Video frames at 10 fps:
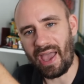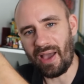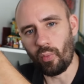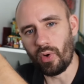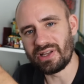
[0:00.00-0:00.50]

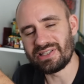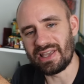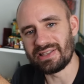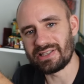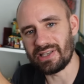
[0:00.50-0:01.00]
at what is
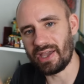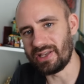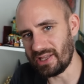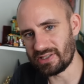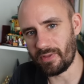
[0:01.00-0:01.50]
inside
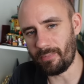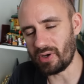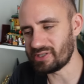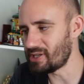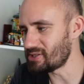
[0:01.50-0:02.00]
each of the
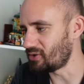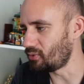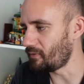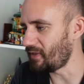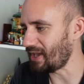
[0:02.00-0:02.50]
boxes and
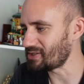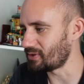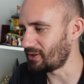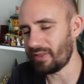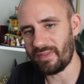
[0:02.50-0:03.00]
all of the extra
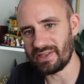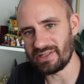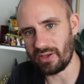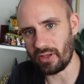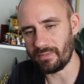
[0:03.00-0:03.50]
little things that you're going to